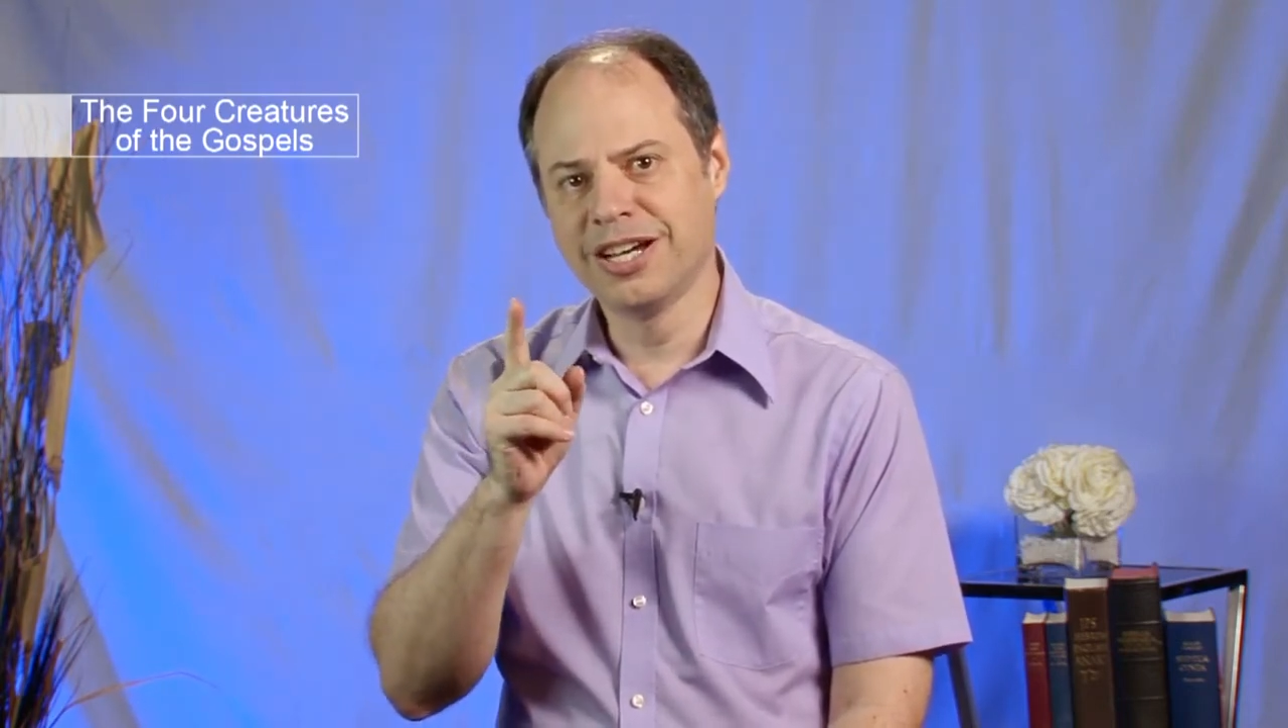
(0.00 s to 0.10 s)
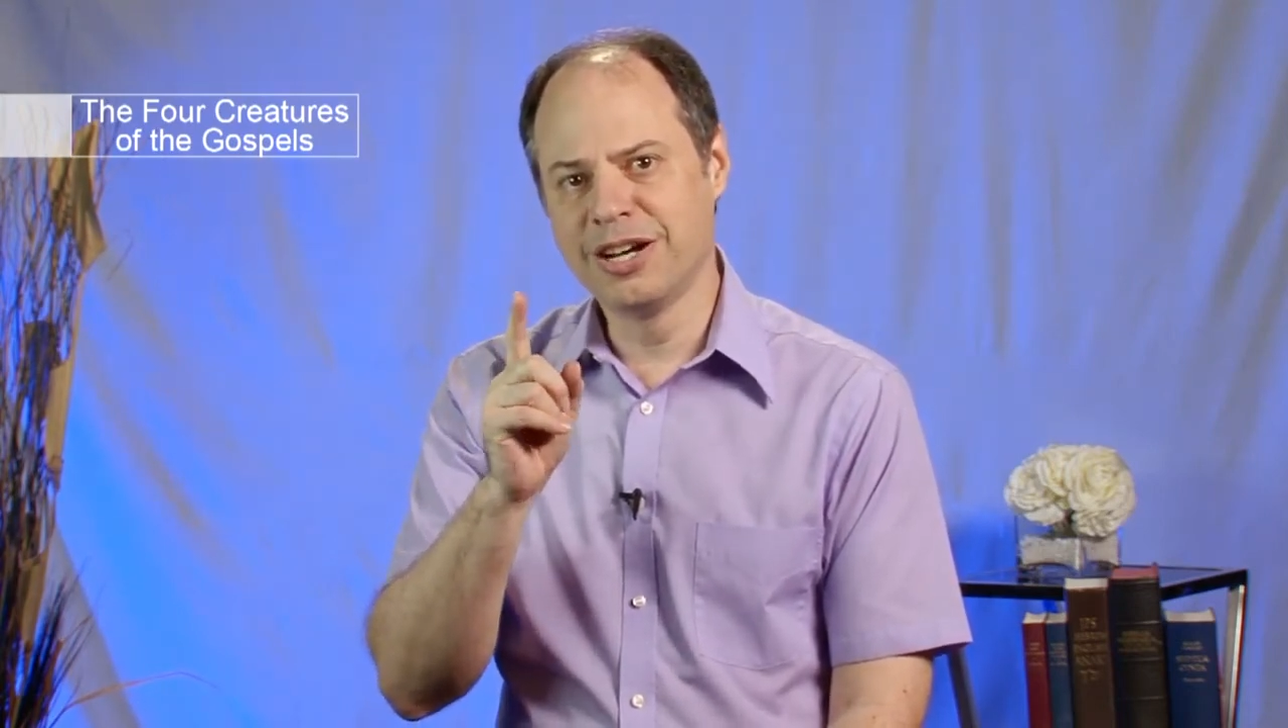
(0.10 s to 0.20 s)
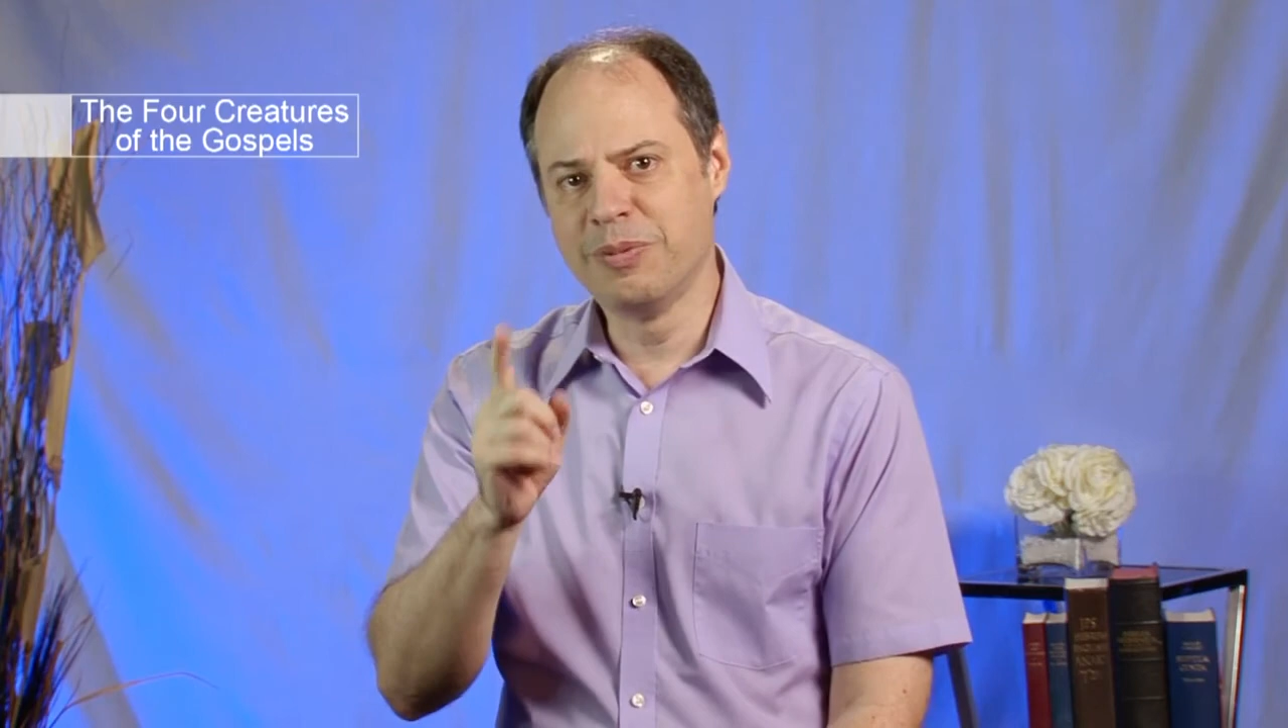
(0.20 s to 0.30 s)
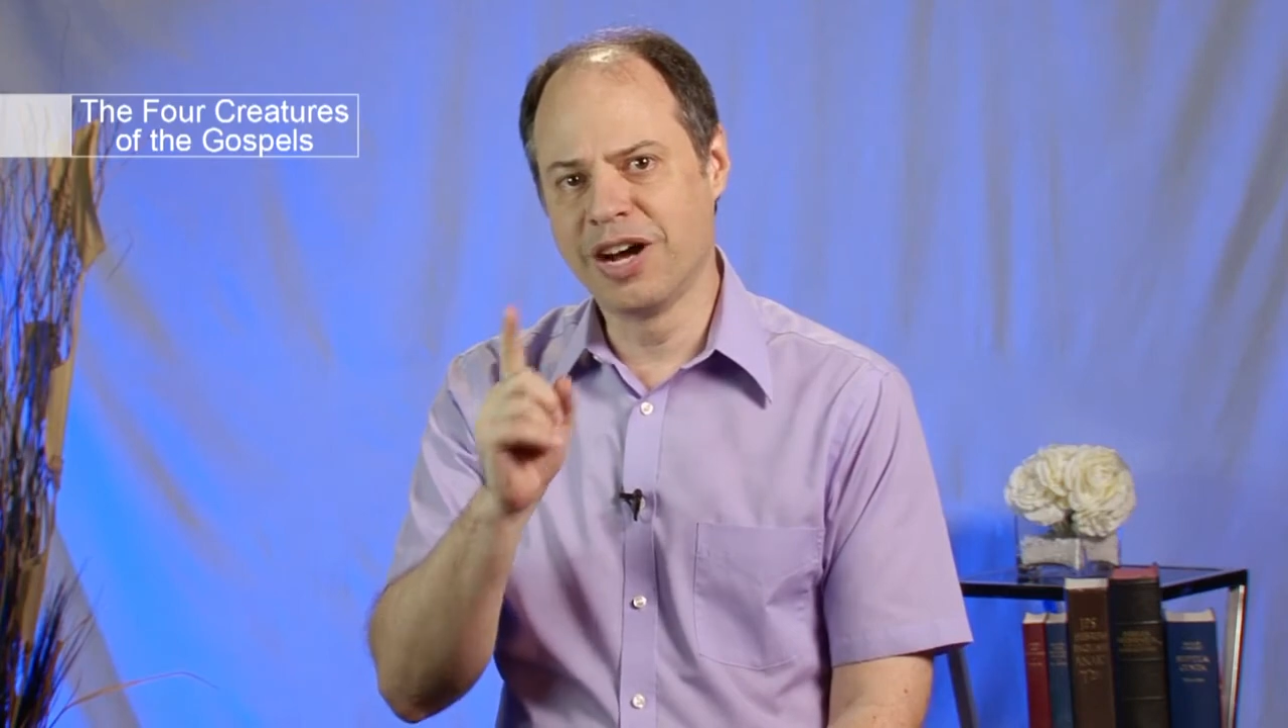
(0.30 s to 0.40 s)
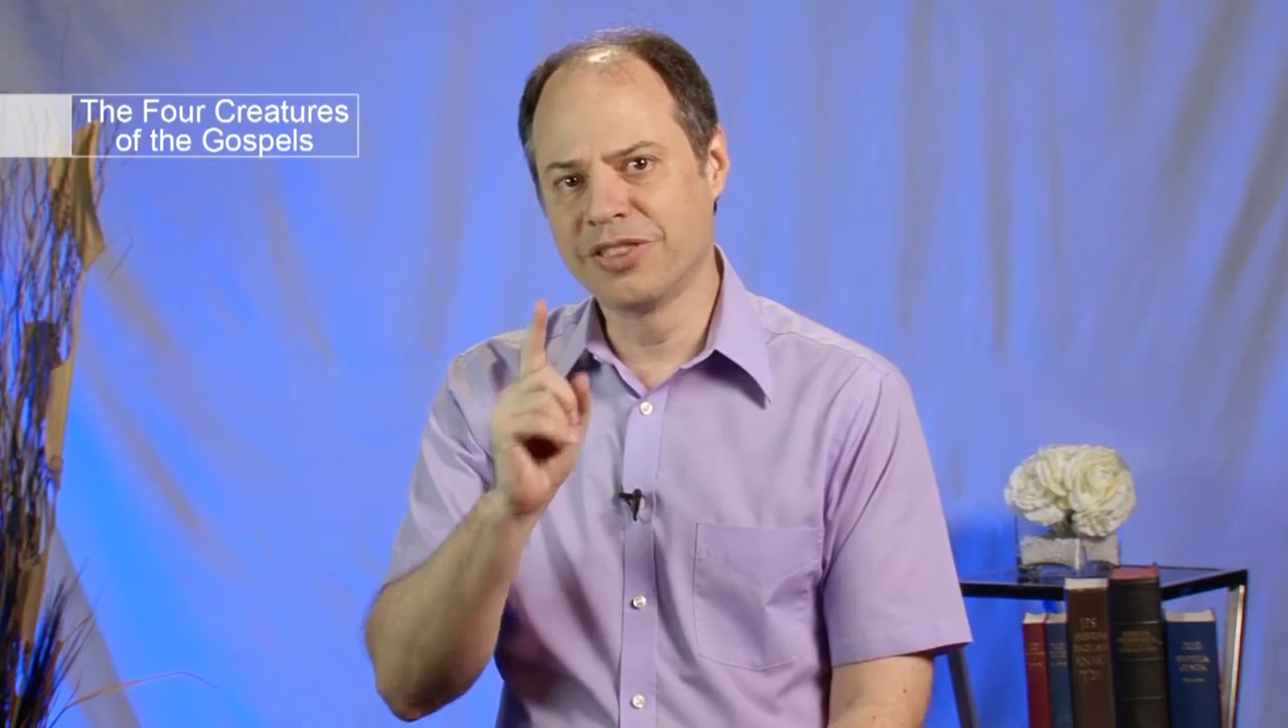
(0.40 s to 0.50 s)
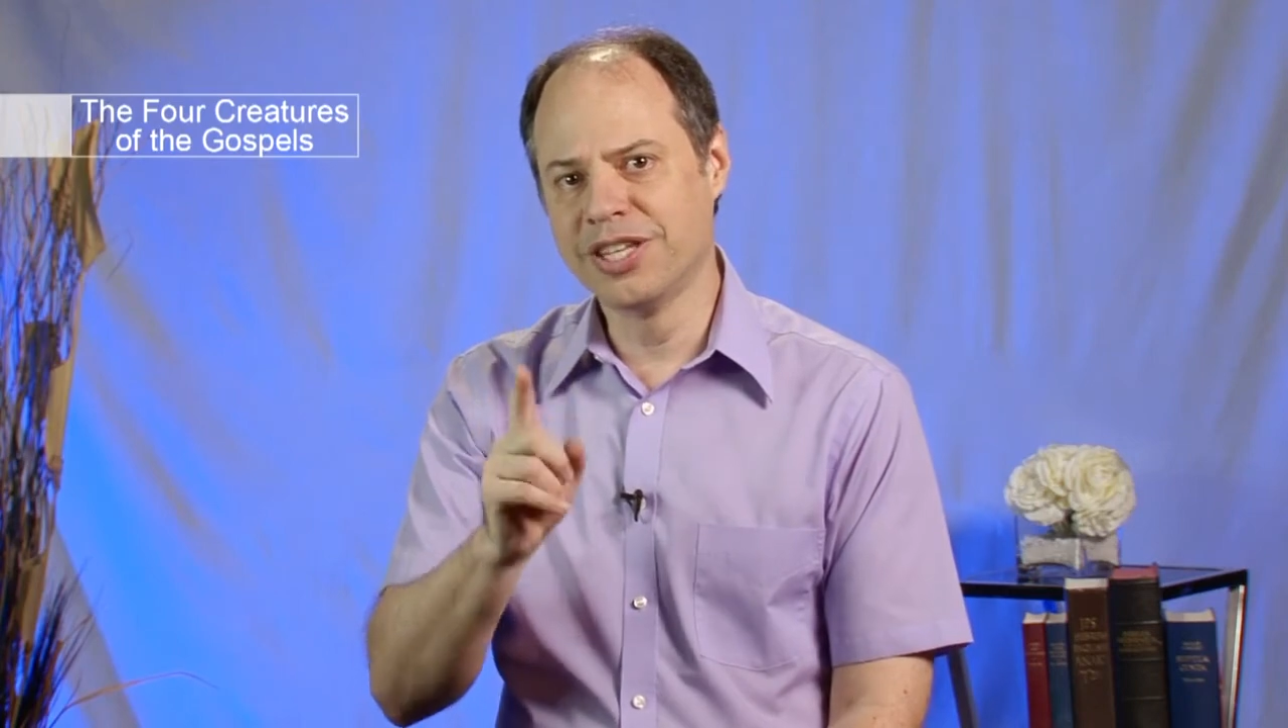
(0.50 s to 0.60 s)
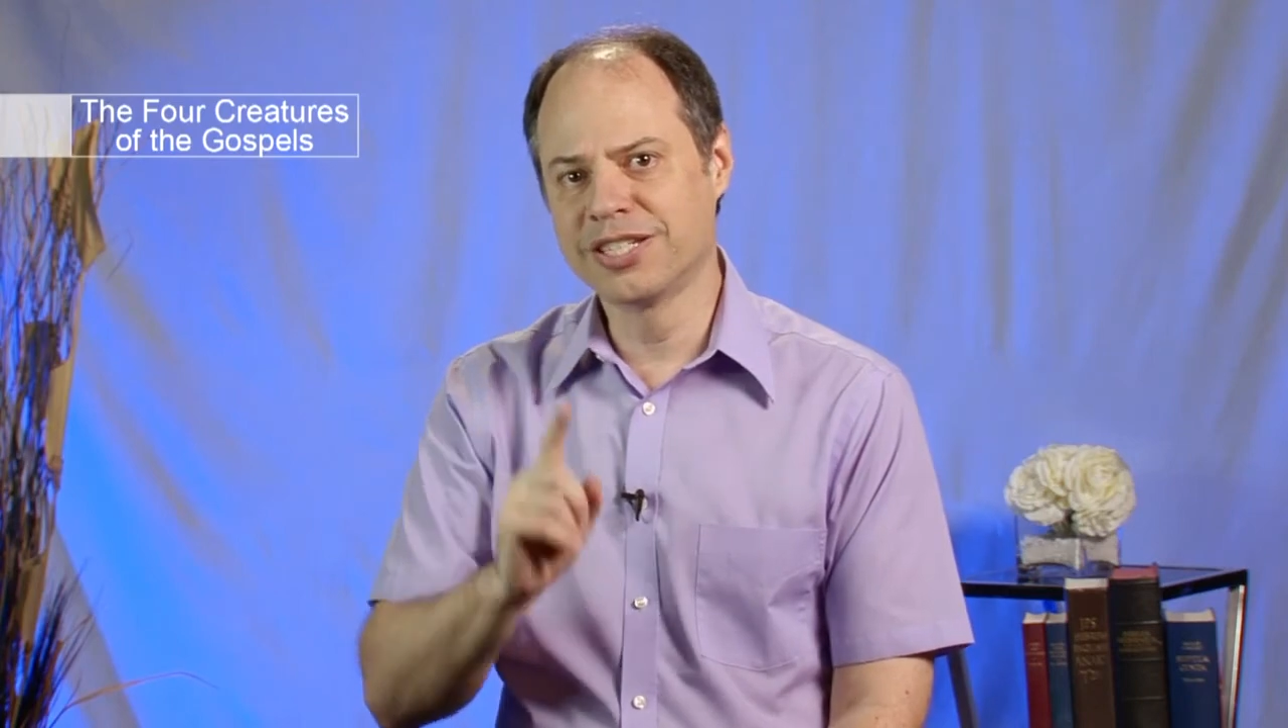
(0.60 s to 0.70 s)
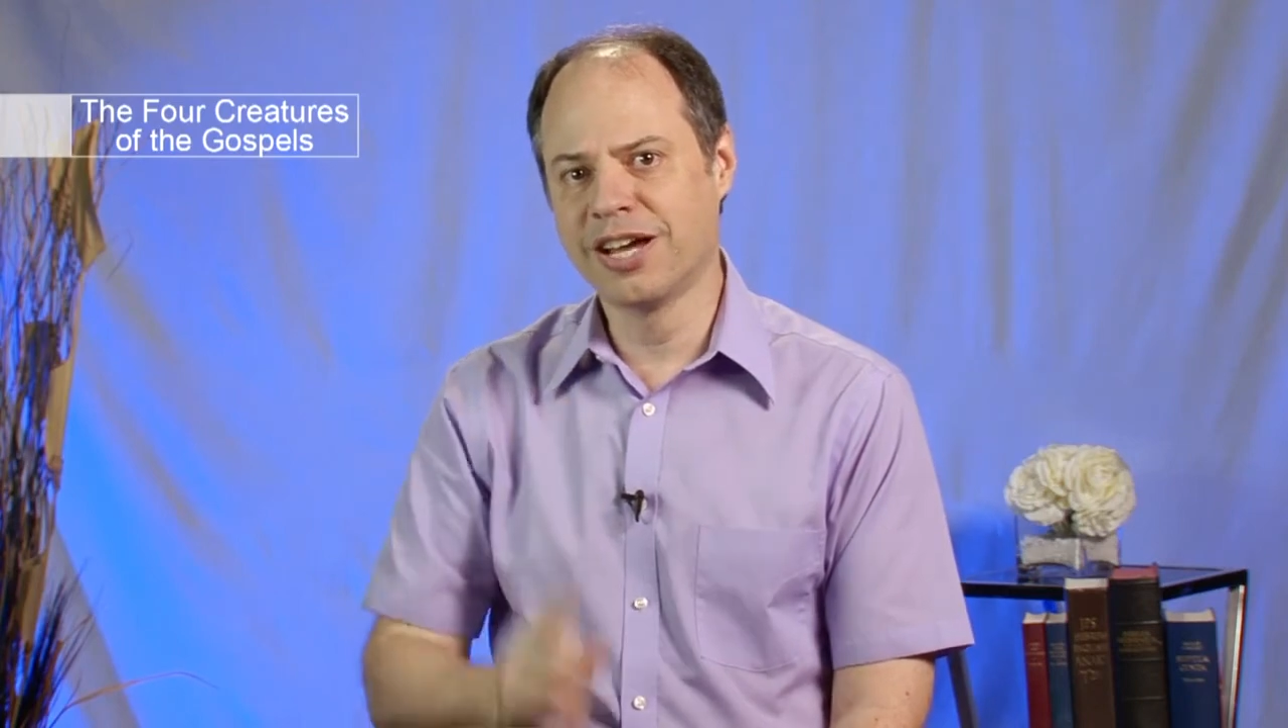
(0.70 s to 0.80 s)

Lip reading: about this